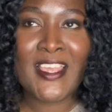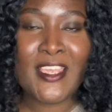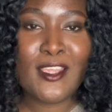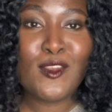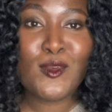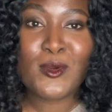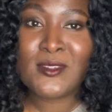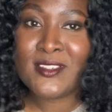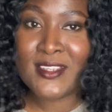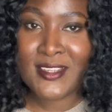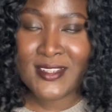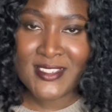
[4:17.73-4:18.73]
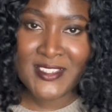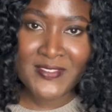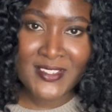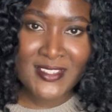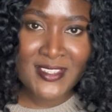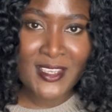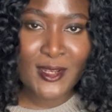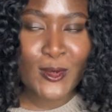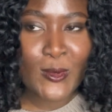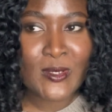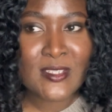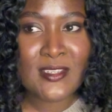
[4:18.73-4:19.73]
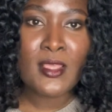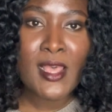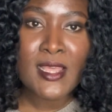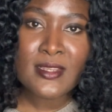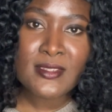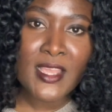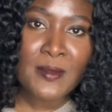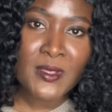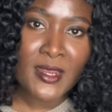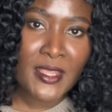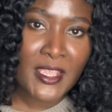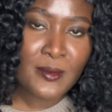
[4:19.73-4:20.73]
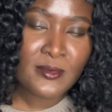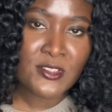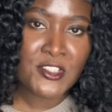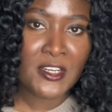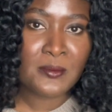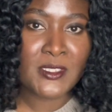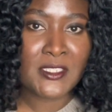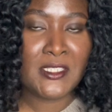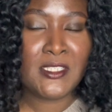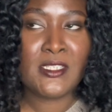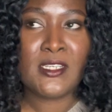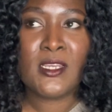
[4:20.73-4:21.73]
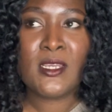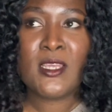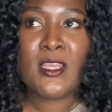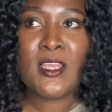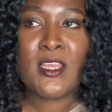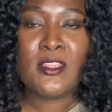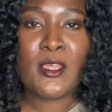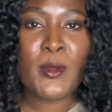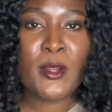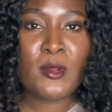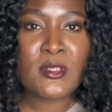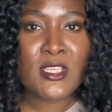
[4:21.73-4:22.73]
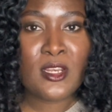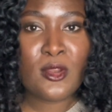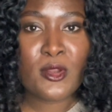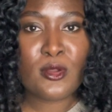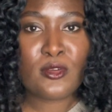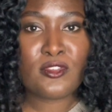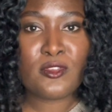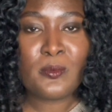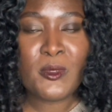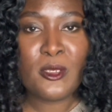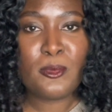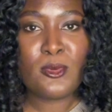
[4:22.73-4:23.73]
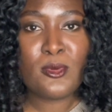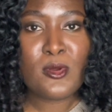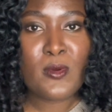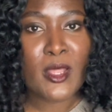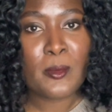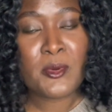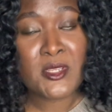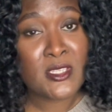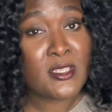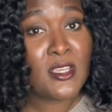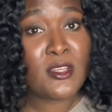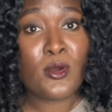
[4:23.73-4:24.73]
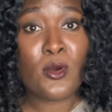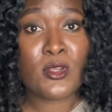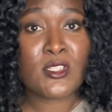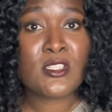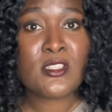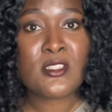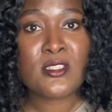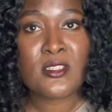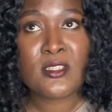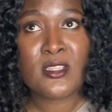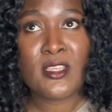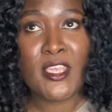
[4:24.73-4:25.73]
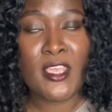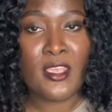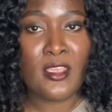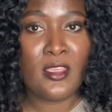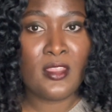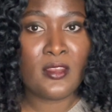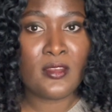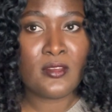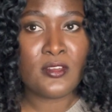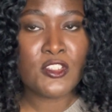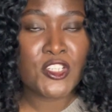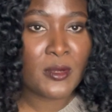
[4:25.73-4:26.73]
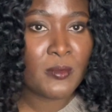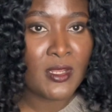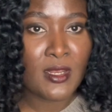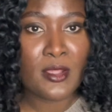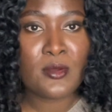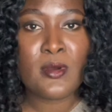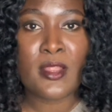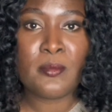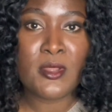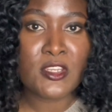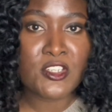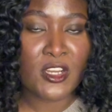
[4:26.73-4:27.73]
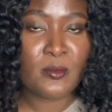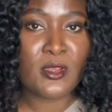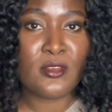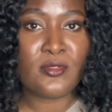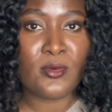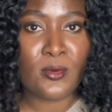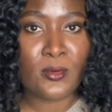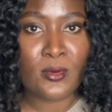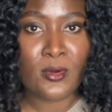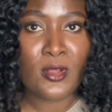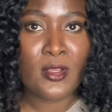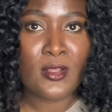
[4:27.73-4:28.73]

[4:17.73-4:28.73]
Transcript: ignored negativity a lot. At the time that I came to Germany, there were not a lot of people who had preceded us in Germany, like who had been in Germany for